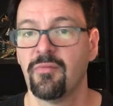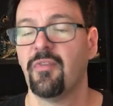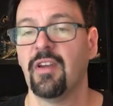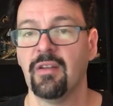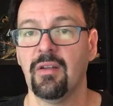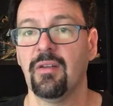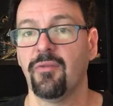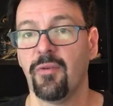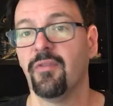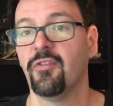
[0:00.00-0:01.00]
fight in a
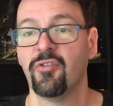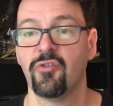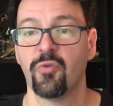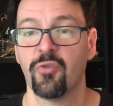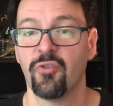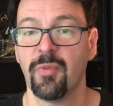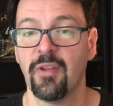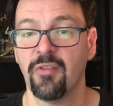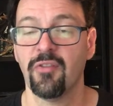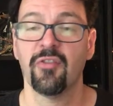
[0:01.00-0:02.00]
3-foot shorter
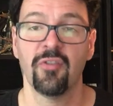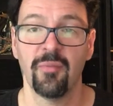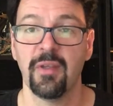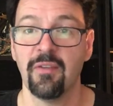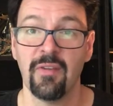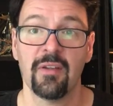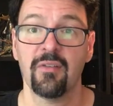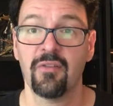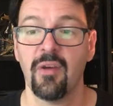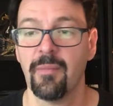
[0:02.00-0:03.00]
space and still be
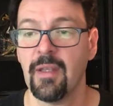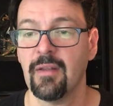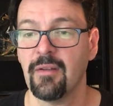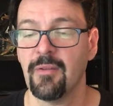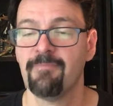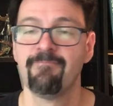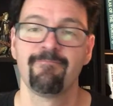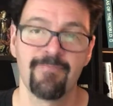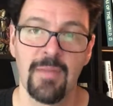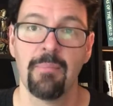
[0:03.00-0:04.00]
effective combatant.
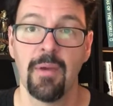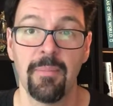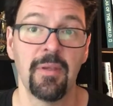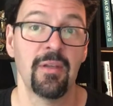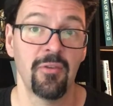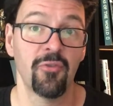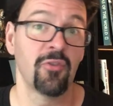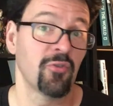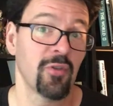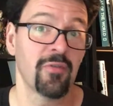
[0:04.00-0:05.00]
Might be an
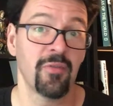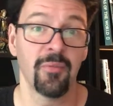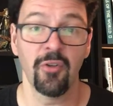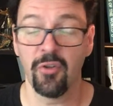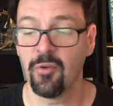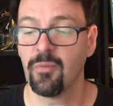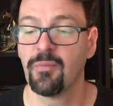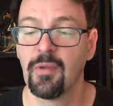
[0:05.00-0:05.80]
interesting trick for him to do.